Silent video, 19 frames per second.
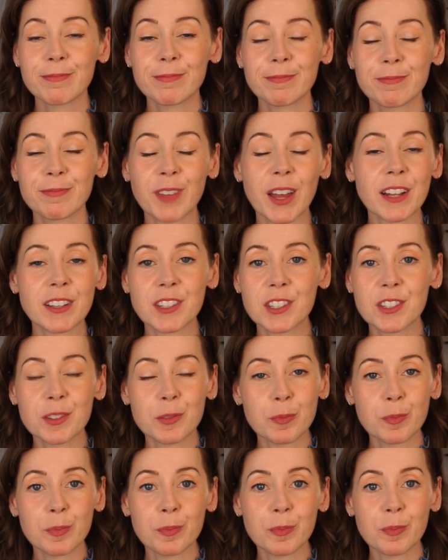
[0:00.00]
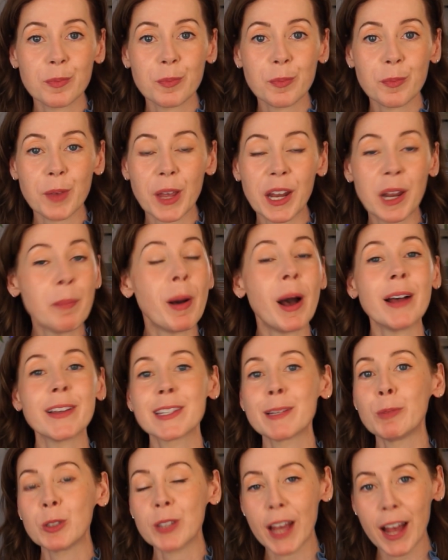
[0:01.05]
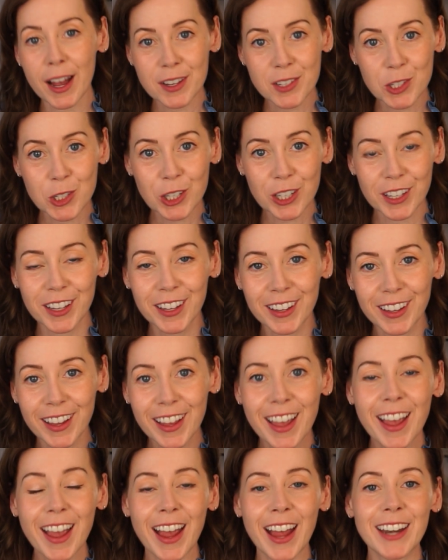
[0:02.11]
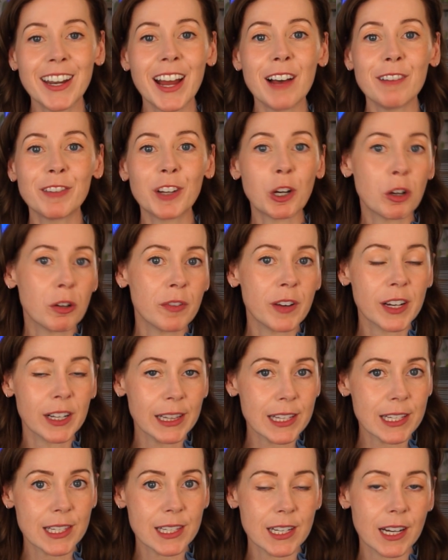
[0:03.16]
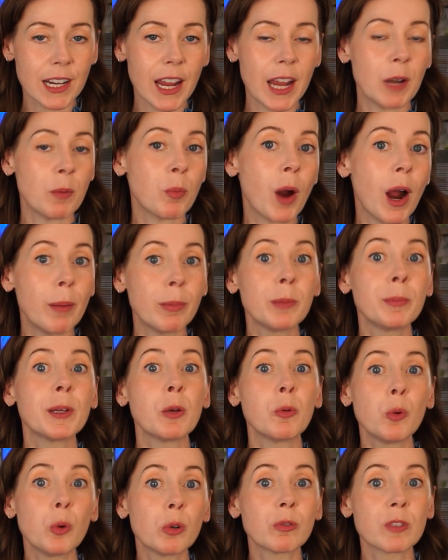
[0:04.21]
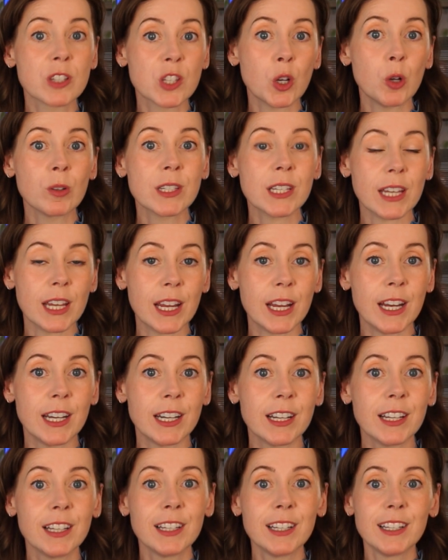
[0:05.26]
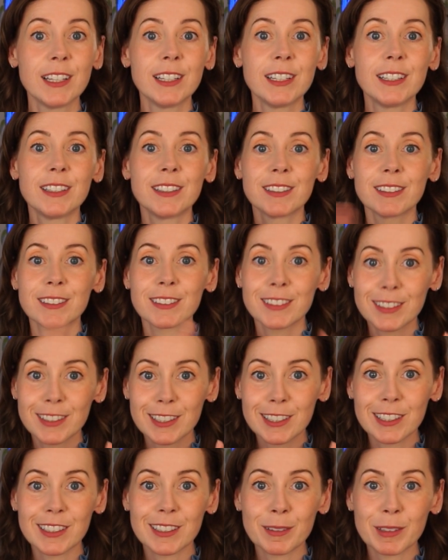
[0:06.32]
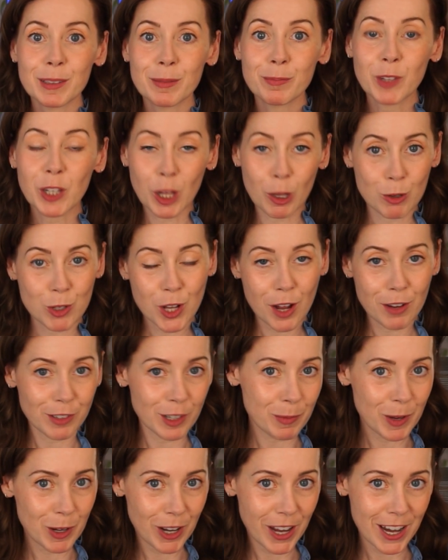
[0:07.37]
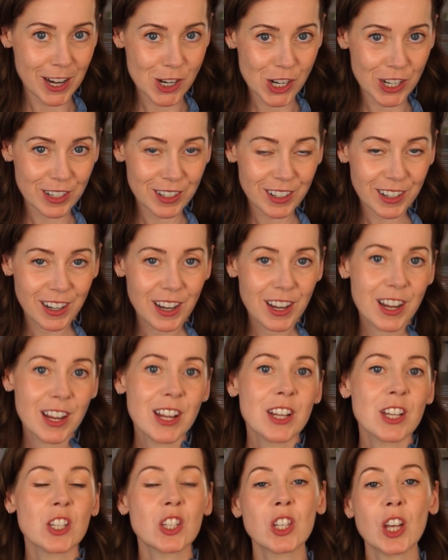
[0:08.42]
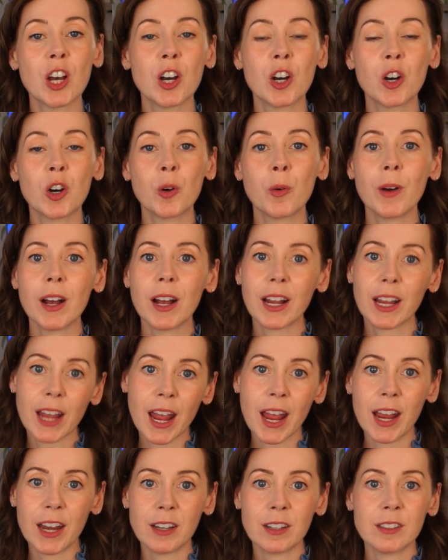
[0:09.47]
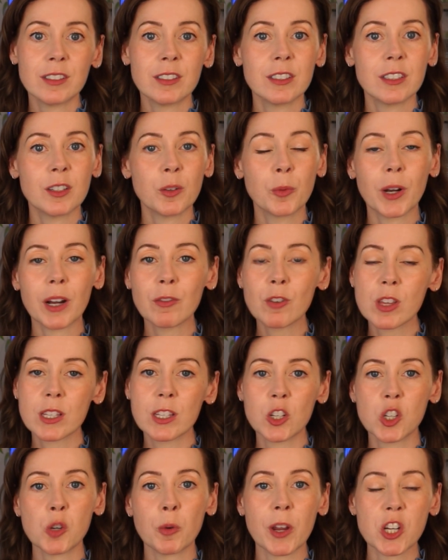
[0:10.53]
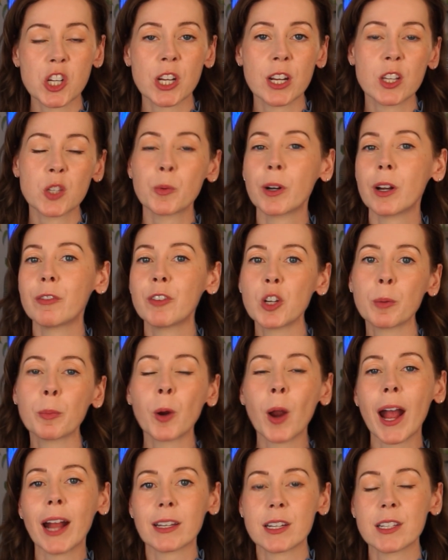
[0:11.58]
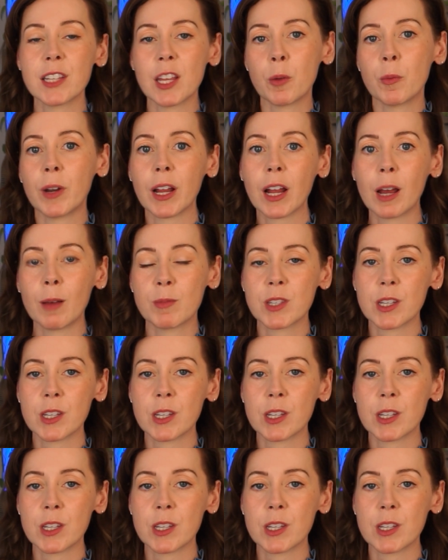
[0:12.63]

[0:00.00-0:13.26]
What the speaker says: That's an impossible task and not very realistic, and probably will result in closed off communication. So again, whatever the situation is, whatever you're practicing when it comes to